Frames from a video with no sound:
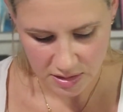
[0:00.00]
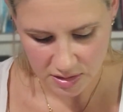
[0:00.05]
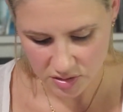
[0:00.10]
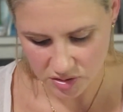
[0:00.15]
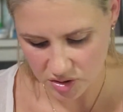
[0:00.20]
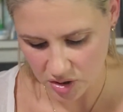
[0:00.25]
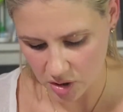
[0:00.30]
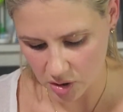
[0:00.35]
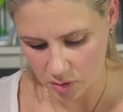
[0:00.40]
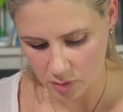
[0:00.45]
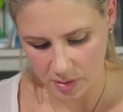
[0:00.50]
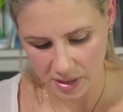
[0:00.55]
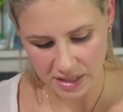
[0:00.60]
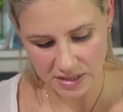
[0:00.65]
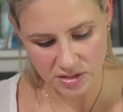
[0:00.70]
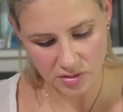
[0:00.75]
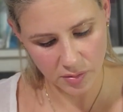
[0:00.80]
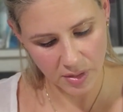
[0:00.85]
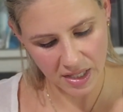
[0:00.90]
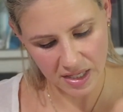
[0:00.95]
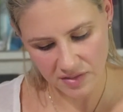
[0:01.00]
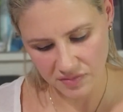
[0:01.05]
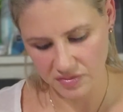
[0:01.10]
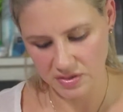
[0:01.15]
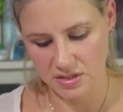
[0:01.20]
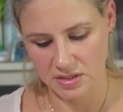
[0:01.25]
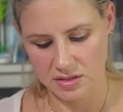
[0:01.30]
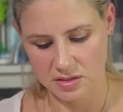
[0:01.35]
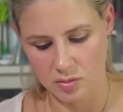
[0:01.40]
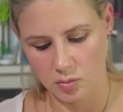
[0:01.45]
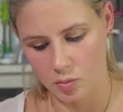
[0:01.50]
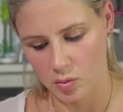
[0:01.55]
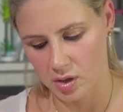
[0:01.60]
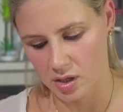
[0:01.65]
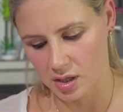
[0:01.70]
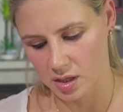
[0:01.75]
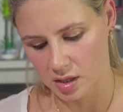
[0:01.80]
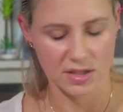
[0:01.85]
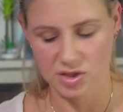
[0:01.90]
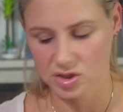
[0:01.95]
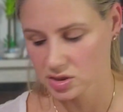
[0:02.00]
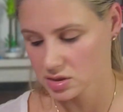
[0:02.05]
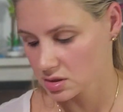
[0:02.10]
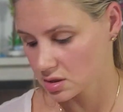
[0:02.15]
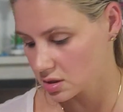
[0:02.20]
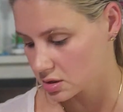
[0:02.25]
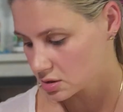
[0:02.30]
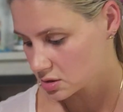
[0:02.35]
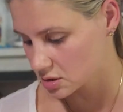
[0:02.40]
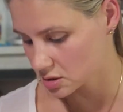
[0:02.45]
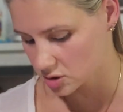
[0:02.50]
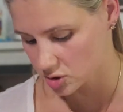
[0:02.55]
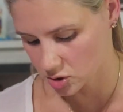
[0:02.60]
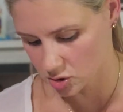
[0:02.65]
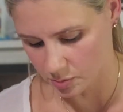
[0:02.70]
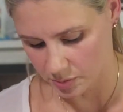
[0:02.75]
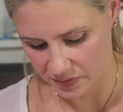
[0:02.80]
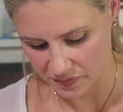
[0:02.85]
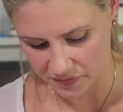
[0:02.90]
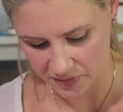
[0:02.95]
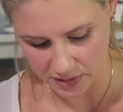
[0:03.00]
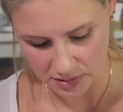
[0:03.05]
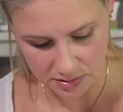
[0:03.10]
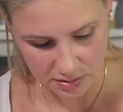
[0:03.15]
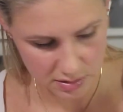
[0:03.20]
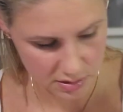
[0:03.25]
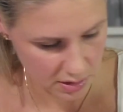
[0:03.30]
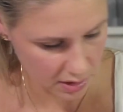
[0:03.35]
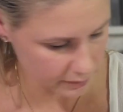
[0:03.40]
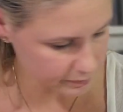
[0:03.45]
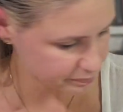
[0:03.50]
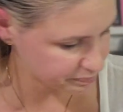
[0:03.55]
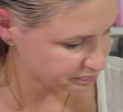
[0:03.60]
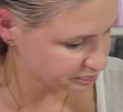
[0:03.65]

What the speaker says: So it's okay if it doesn't work. These just look super fun. So